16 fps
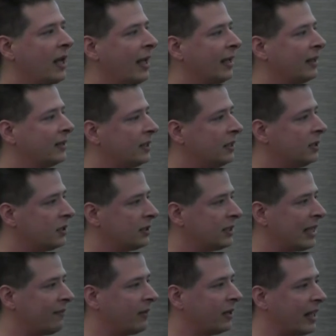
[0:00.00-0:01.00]
And teachers
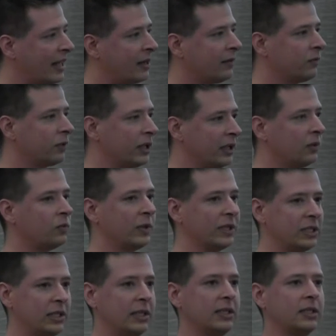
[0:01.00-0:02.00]
have a lot of really
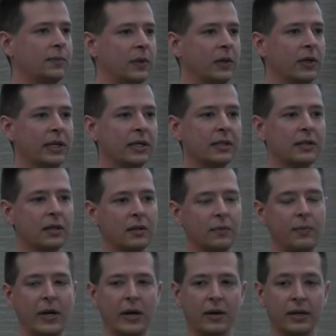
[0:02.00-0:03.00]
rich experience
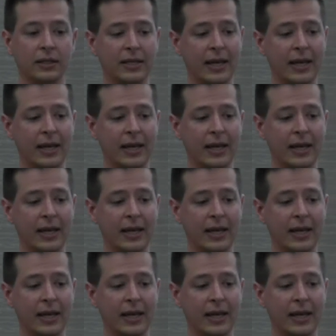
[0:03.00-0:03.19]
comparing